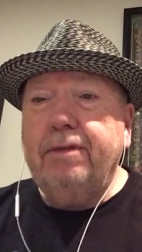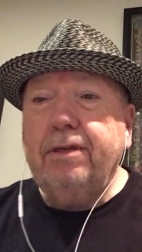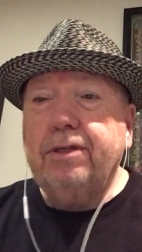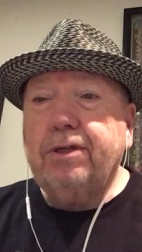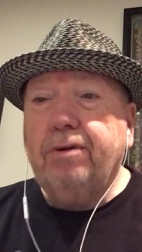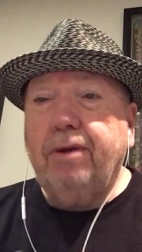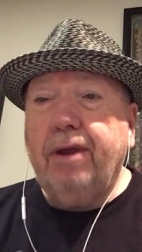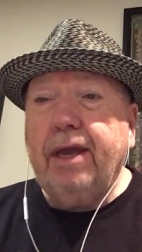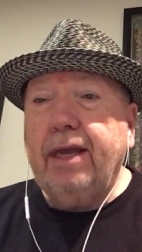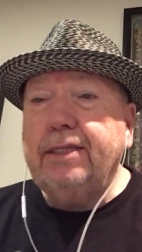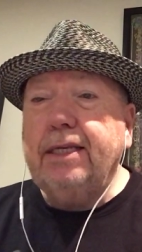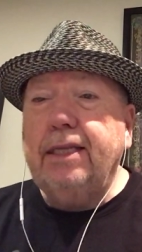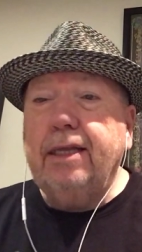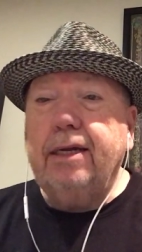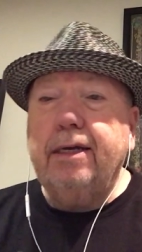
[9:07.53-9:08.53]
this
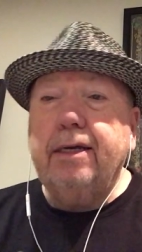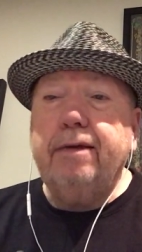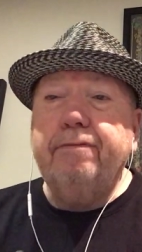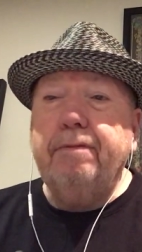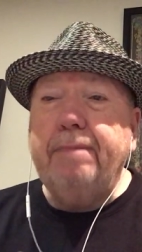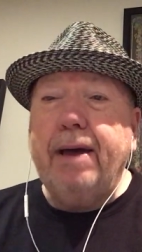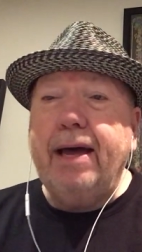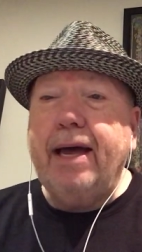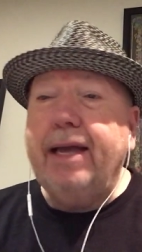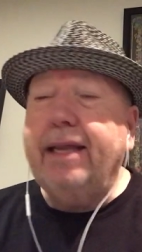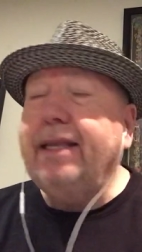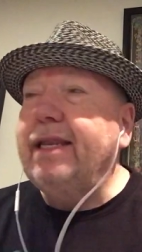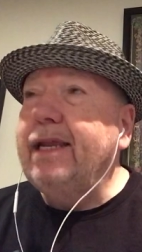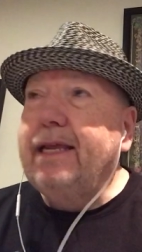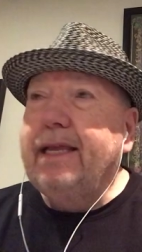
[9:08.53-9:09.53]
crazy love of mine.